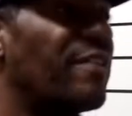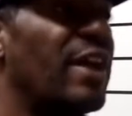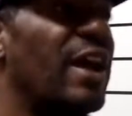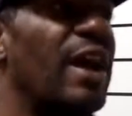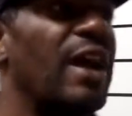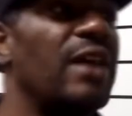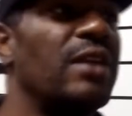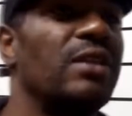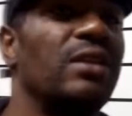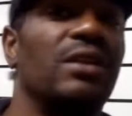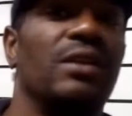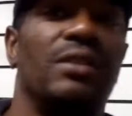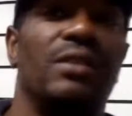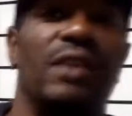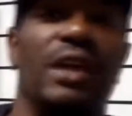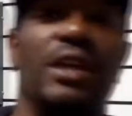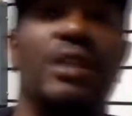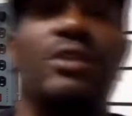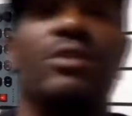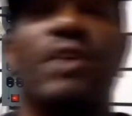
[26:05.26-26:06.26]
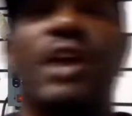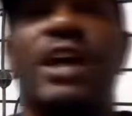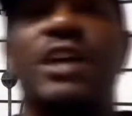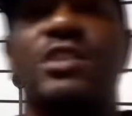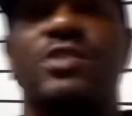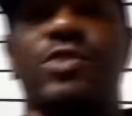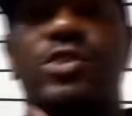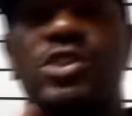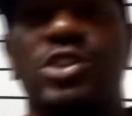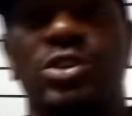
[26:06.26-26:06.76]
got. Thank you
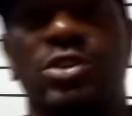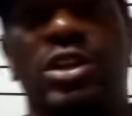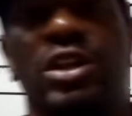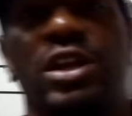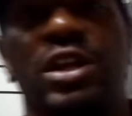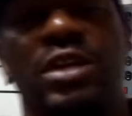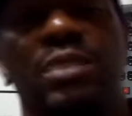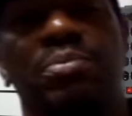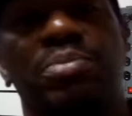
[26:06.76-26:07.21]
guys for tuning in.